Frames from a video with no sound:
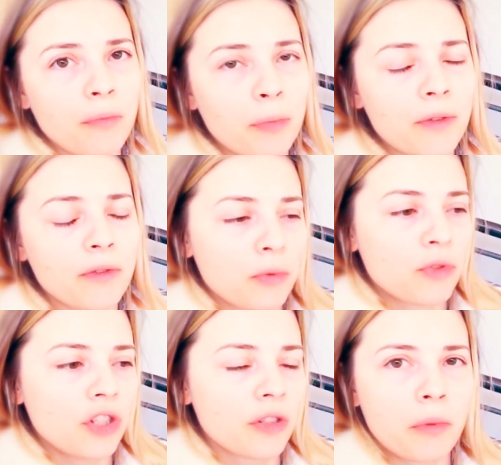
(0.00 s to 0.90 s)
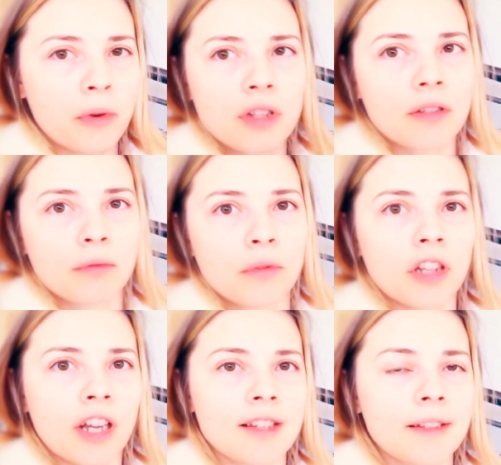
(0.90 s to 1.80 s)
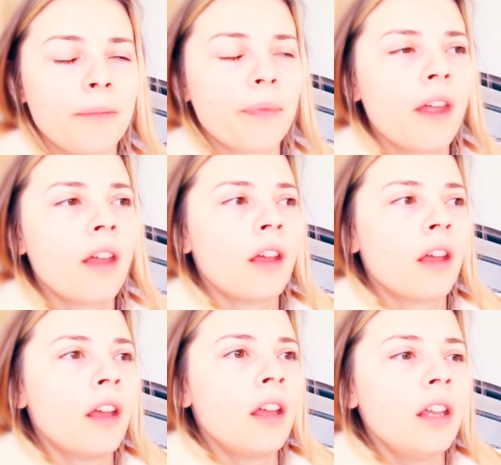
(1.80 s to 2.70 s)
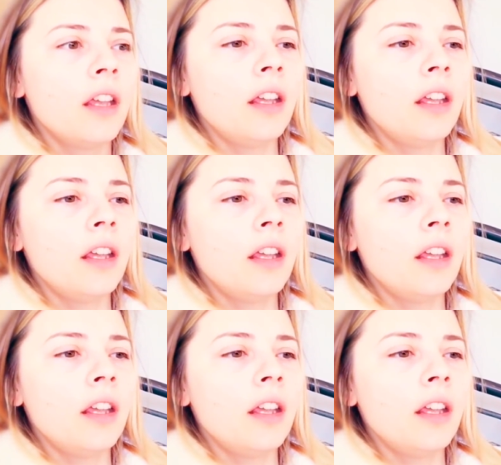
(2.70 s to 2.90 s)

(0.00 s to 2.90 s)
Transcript: and flushed 16 hours down the toilet.